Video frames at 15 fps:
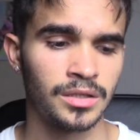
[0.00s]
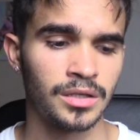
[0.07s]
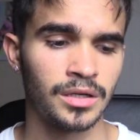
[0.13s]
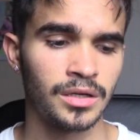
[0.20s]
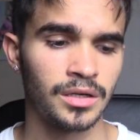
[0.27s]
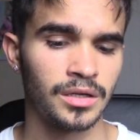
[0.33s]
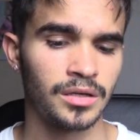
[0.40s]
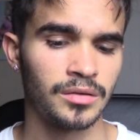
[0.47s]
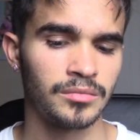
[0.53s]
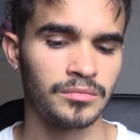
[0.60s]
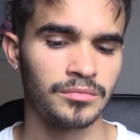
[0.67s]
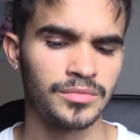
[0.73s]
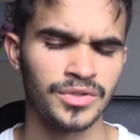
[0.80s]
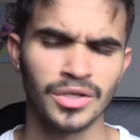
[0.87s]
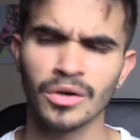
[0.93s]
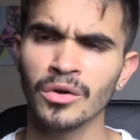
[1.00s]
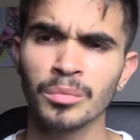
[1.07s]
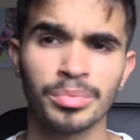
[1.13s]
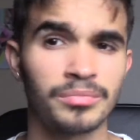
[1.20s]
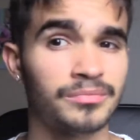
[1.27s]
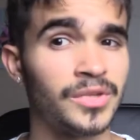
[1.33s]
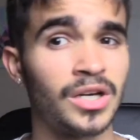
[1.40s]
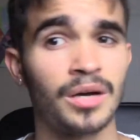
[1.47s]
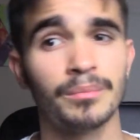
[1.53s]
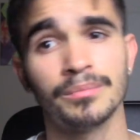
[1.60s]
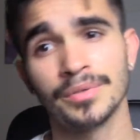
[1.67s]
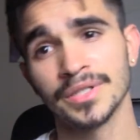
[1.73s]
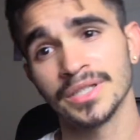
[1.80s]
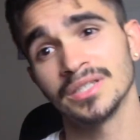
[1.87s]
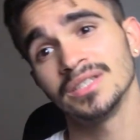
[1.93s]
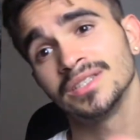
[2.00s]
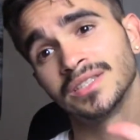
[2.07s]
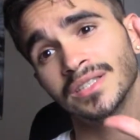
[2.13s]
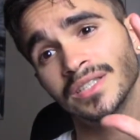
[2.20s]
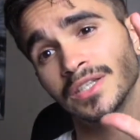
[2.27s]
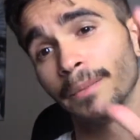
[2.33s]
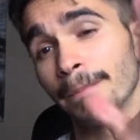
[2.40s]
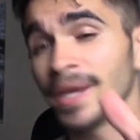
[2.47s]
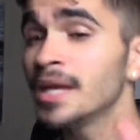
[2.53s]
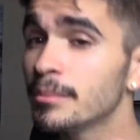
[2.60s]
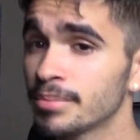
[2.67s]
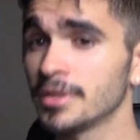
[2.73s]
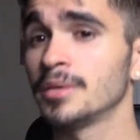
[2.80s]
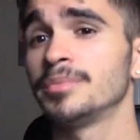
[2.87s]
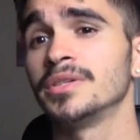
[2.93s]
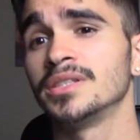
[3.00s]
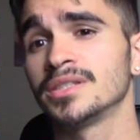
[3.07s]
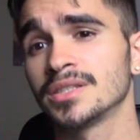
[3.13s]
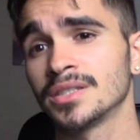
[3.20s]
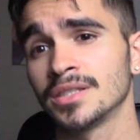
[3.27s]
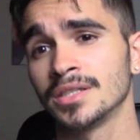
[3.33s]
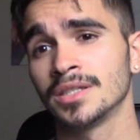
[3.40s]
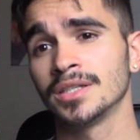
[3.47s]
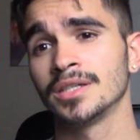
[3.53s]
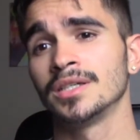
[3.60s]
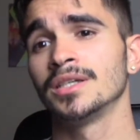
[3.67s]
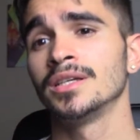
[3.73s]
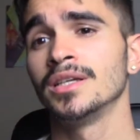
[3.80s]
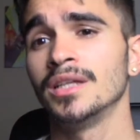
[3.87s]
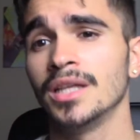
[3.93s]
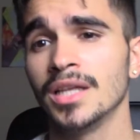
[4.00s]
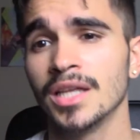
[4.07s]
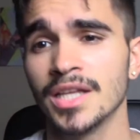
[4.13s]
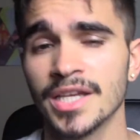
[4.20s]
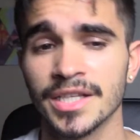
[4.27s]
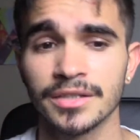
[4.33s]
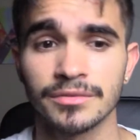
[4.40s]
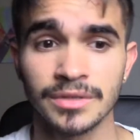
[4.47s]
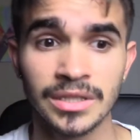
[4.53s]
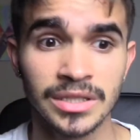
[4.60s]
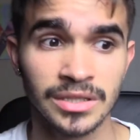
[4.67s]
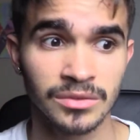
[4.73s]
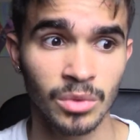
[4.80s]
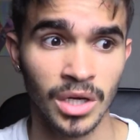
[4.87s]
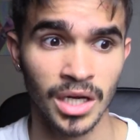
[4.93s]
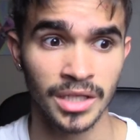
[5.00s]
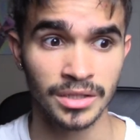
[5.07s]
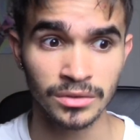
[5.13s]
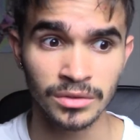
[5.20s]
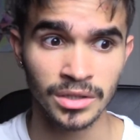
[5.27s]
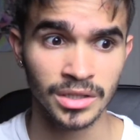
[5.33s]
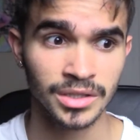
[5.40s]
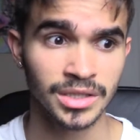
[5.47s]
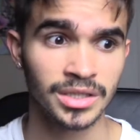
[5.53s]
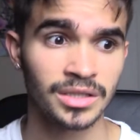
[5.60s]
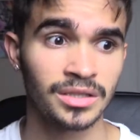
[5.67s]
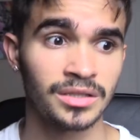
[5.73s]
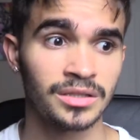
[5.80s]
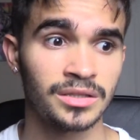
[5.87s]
Um, the whole, no, but the main purpose and the reason why I do all this,